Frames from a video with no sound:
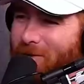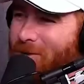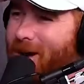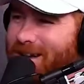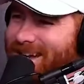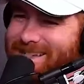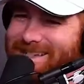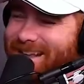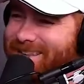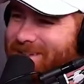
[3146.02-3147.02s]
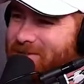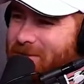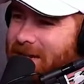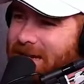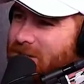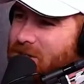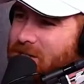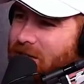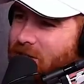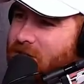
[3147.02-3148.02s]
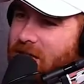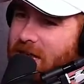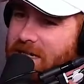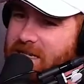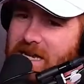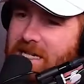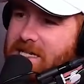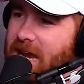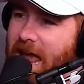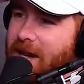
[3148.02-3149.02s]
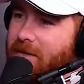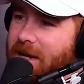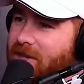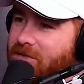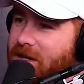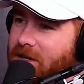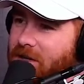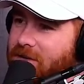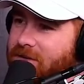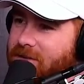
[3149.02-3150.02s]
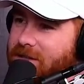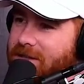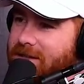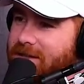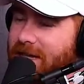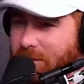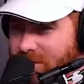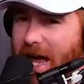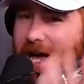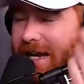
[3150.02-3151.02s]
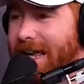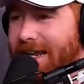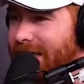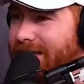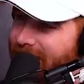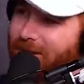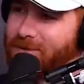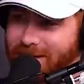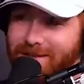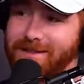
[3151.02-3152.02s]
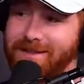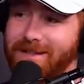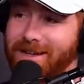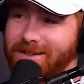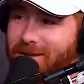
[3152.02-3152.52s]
Overwatch has nothing for me. It's just it looks like sexy animated figures. Yeah, it was hot. I kind of liked it. I was like, oh, this is kind of